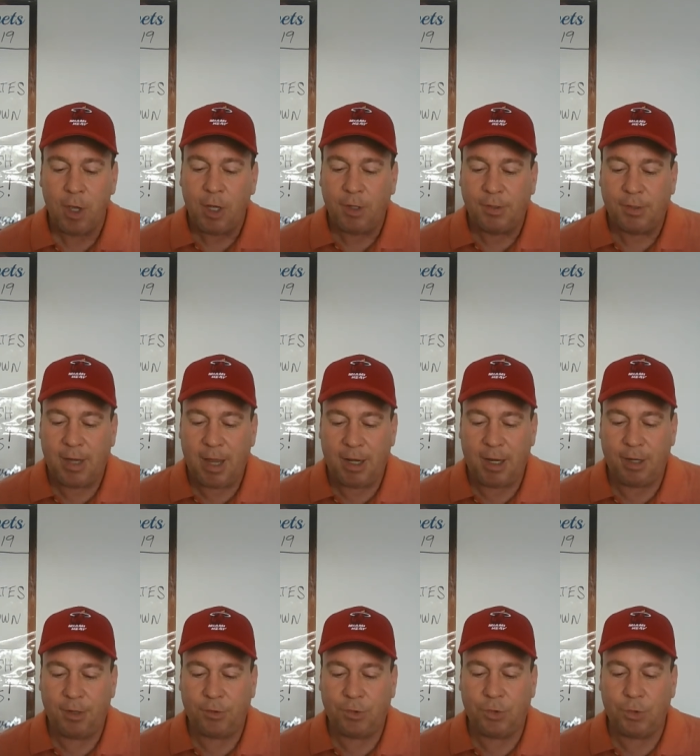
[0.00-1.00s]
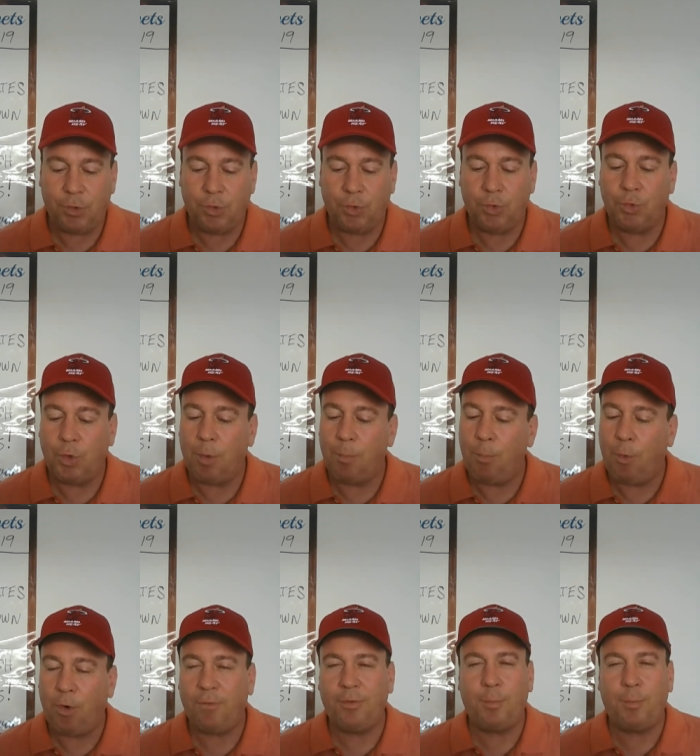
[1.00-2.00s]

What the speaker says: Let's get into more of the